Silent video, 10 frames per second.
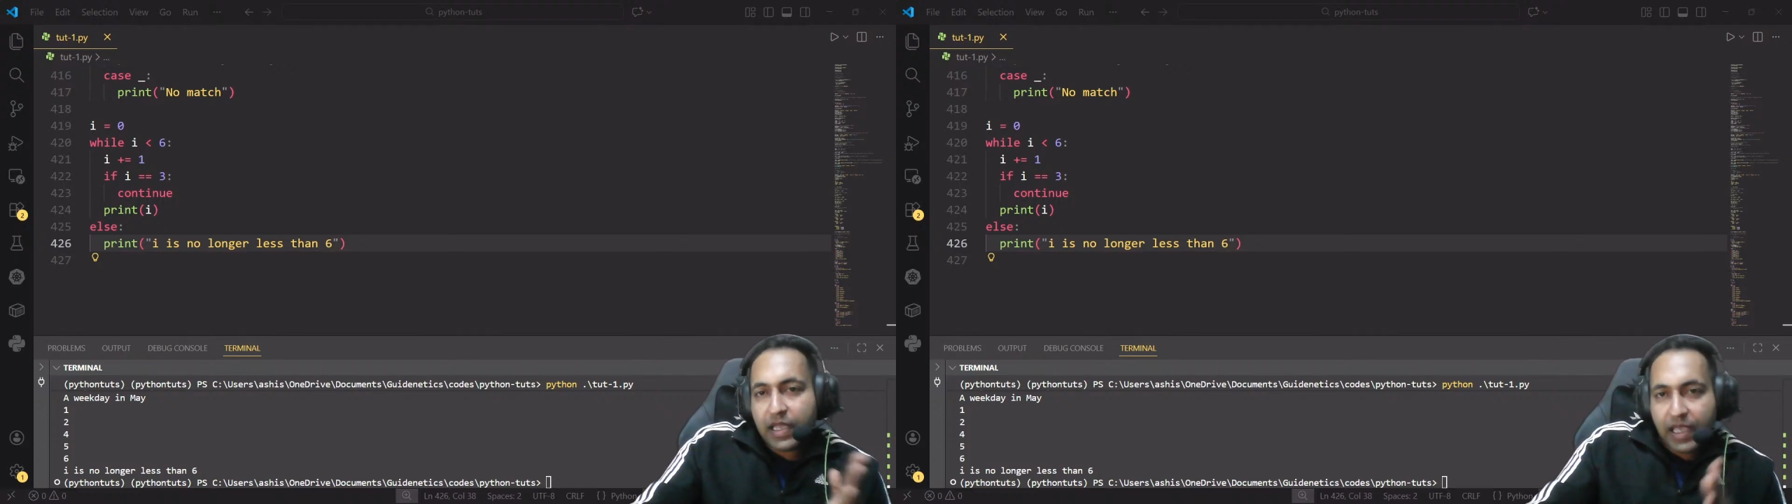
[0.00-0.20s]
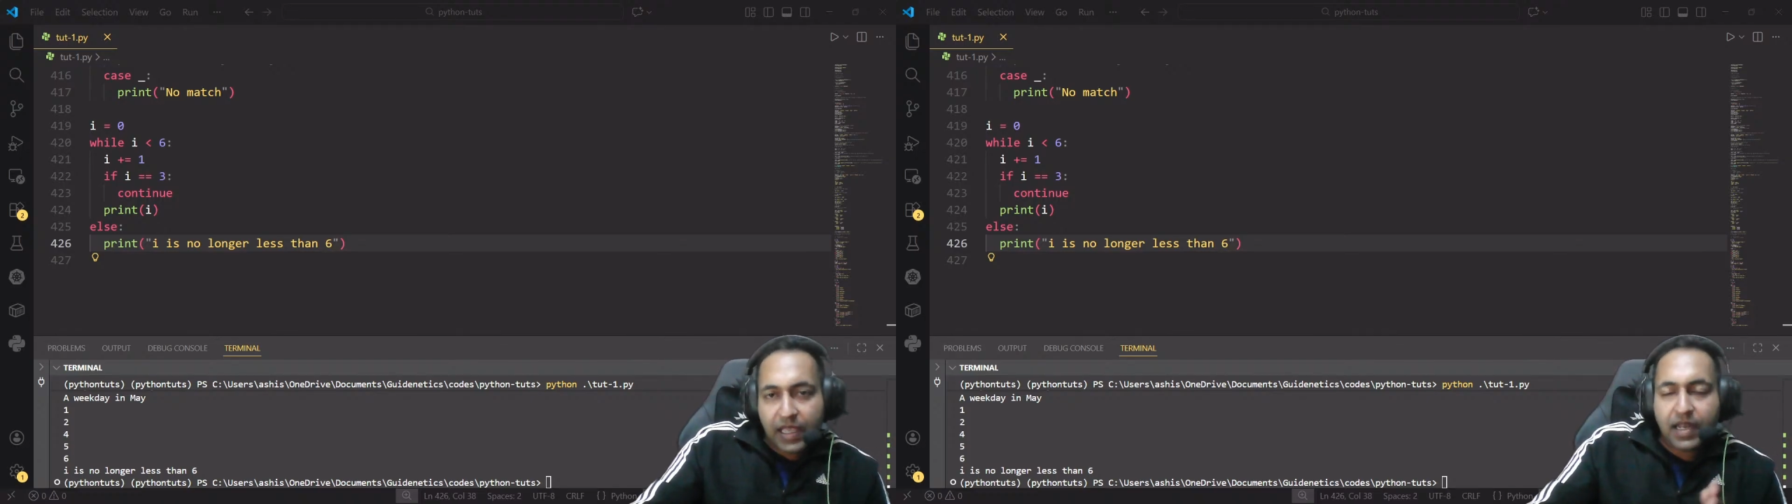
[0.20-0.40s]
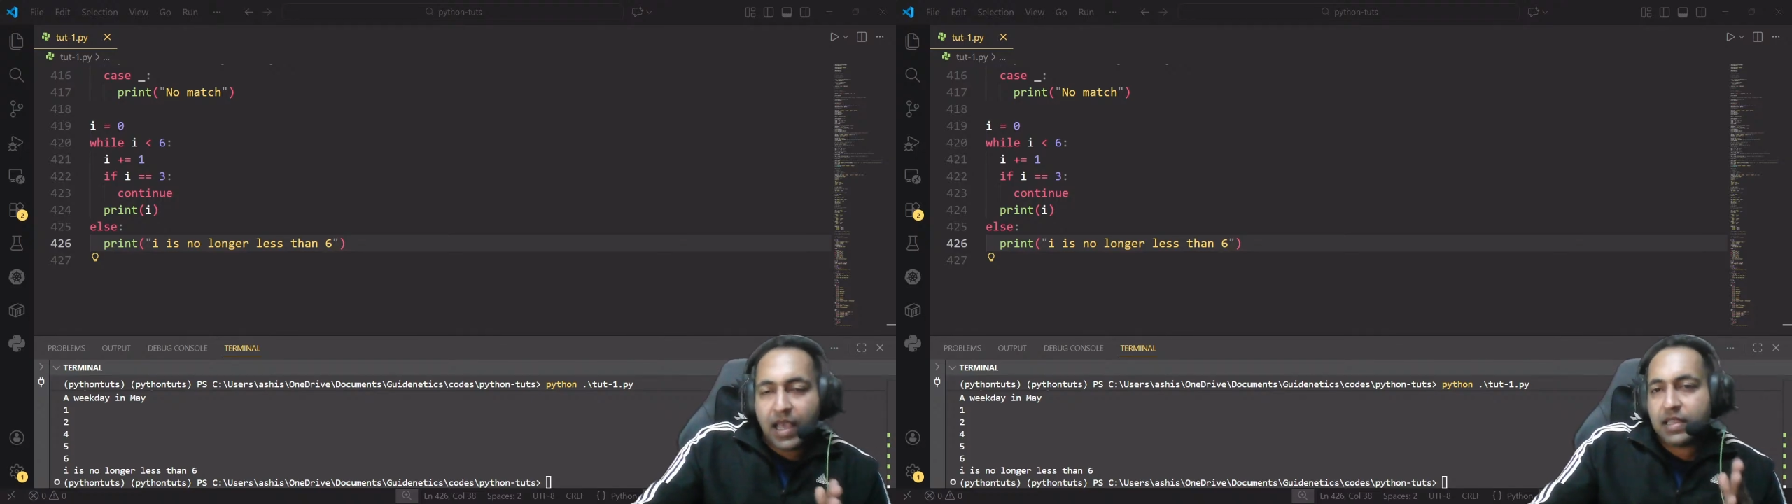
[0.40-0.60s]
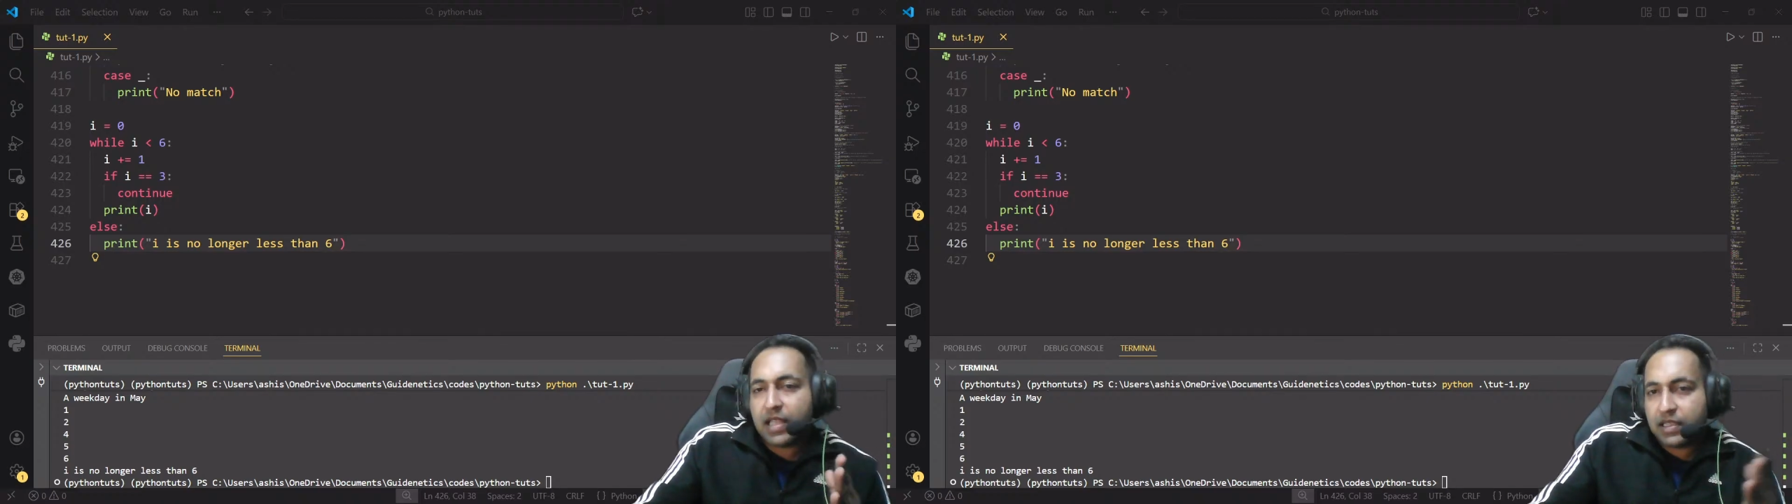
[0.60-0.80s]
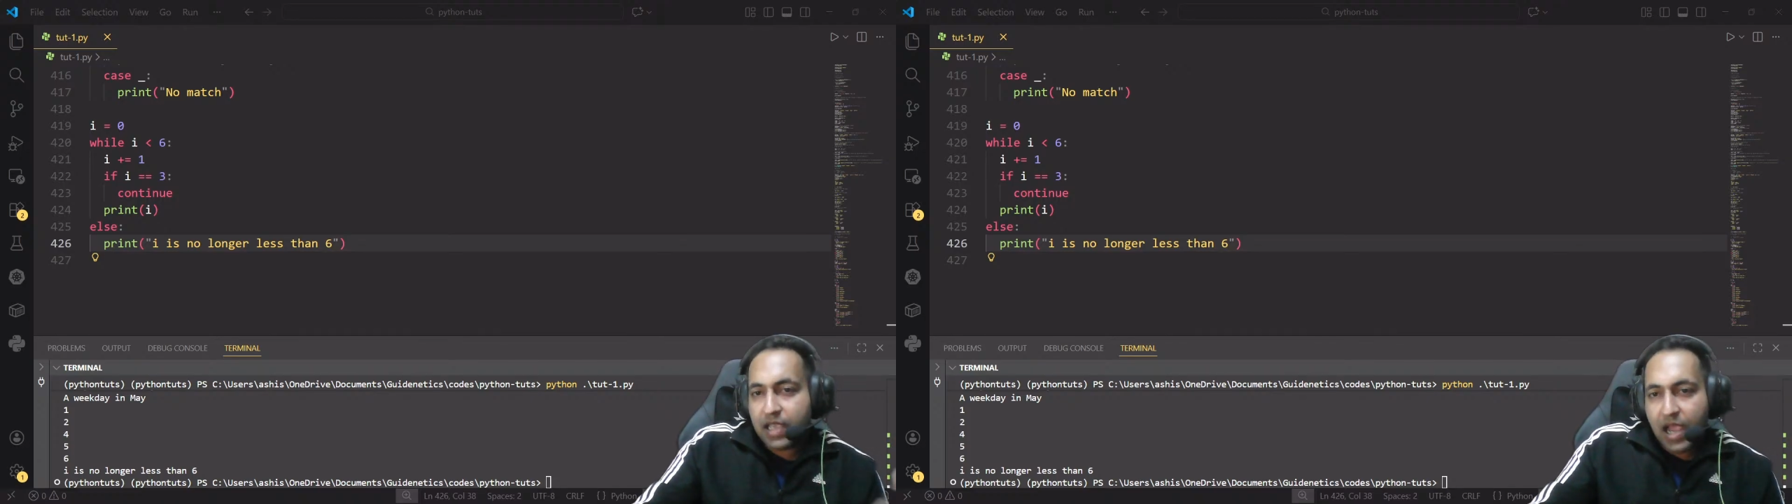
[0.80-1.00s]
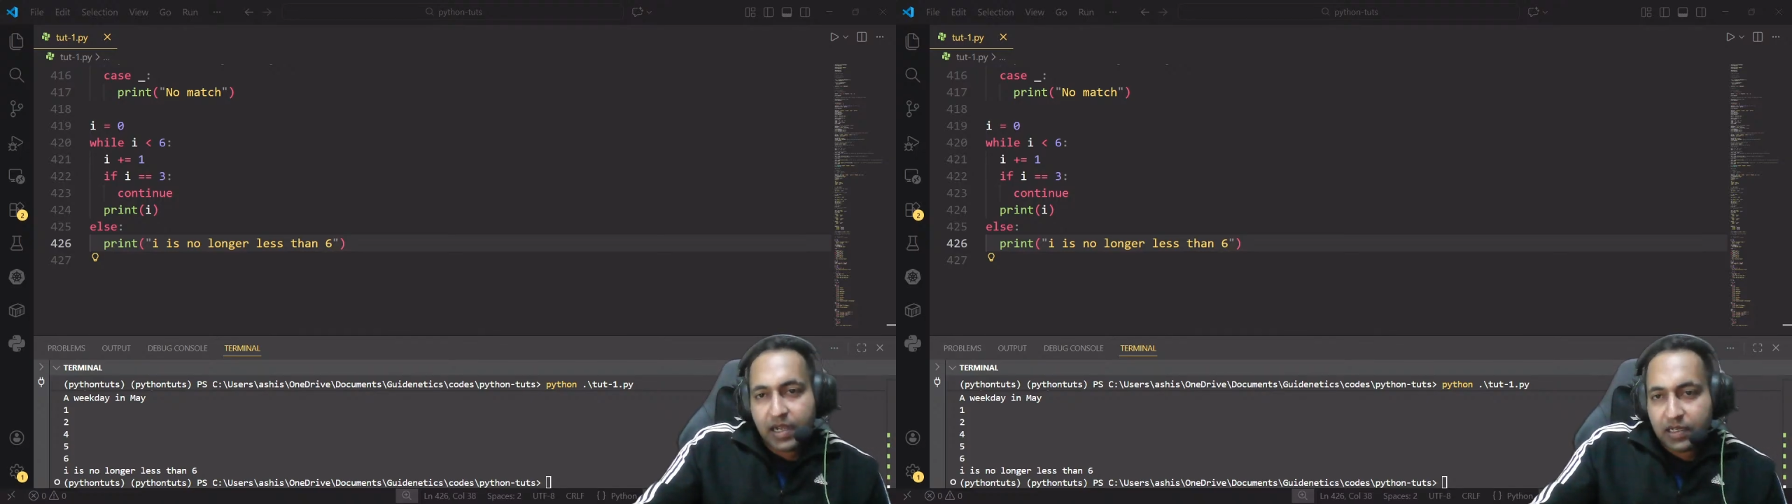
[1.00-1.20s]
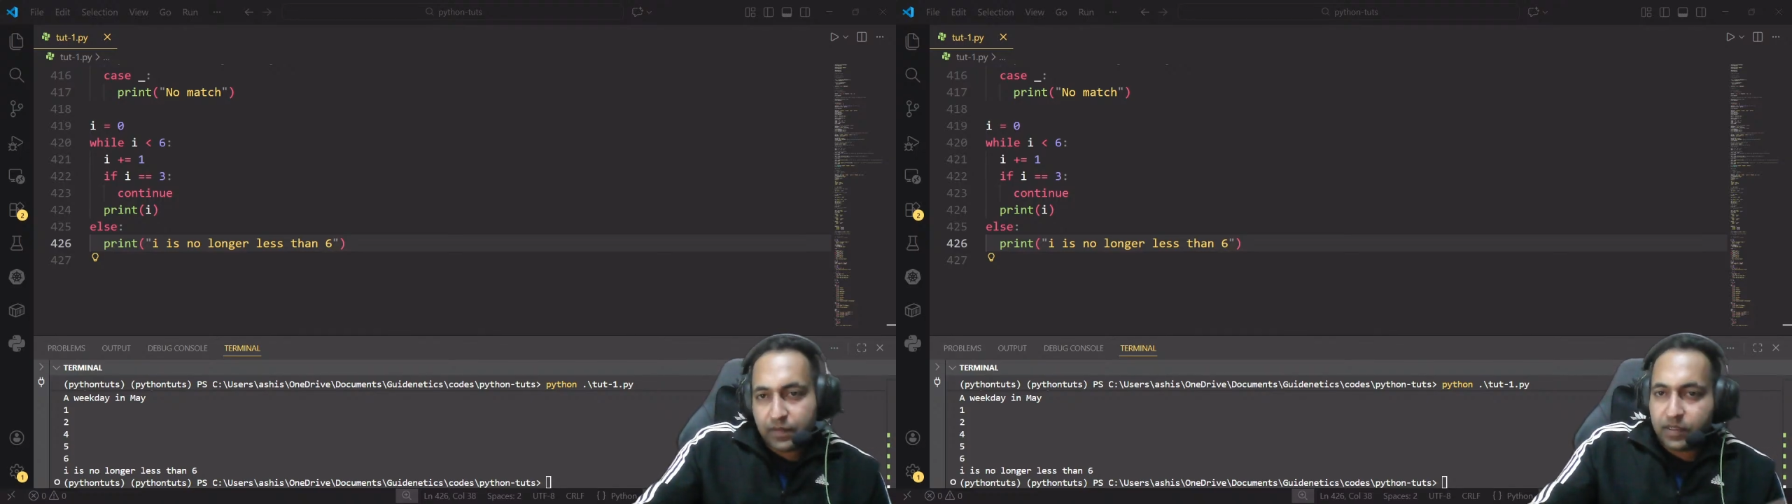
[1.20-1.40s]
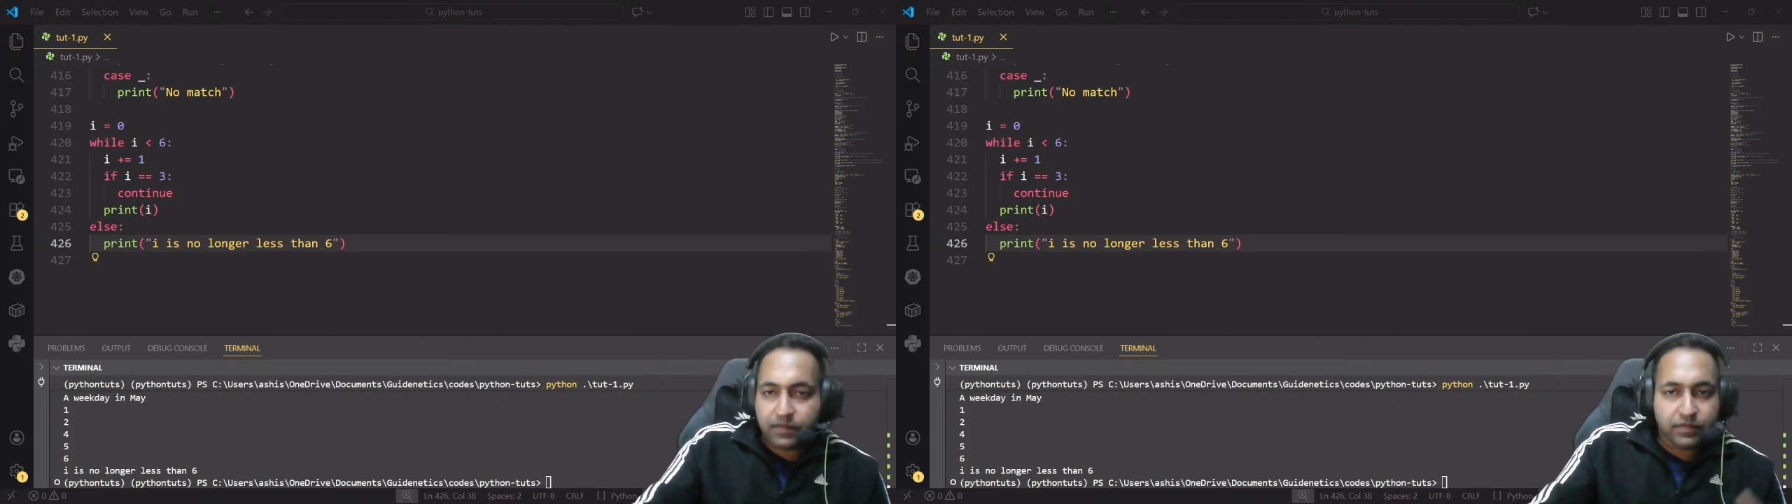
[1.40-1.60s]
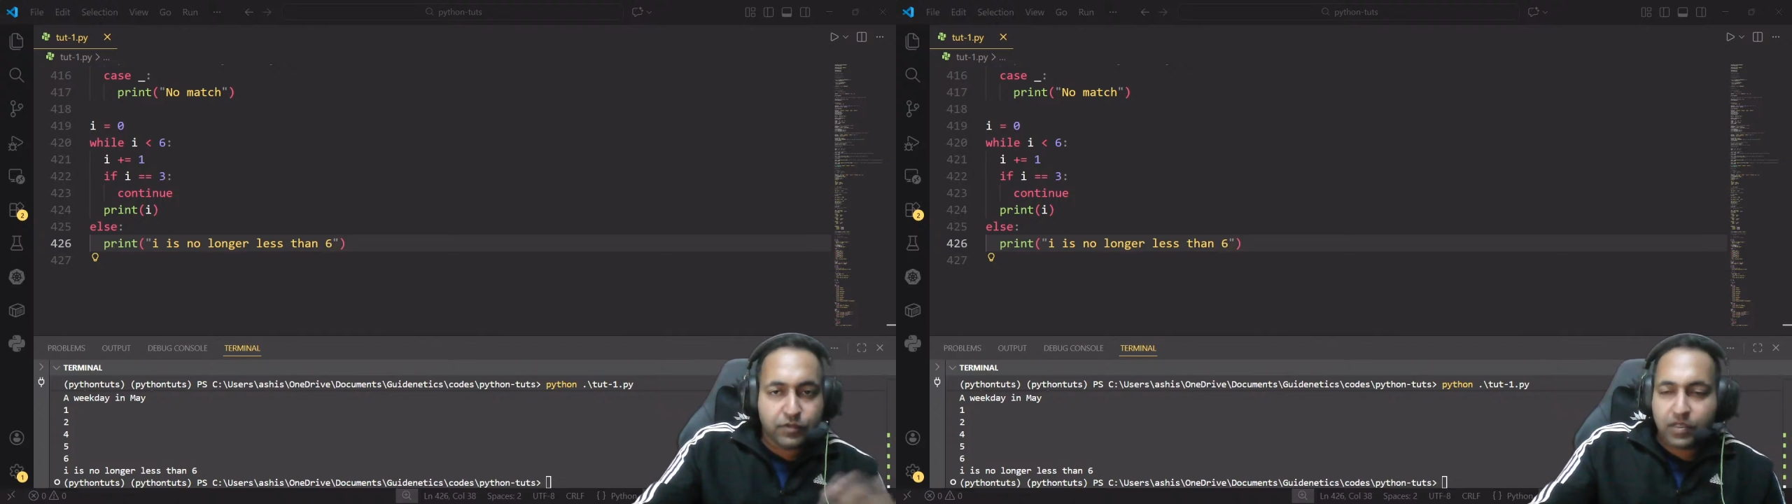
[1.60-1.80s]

in and then the iterable.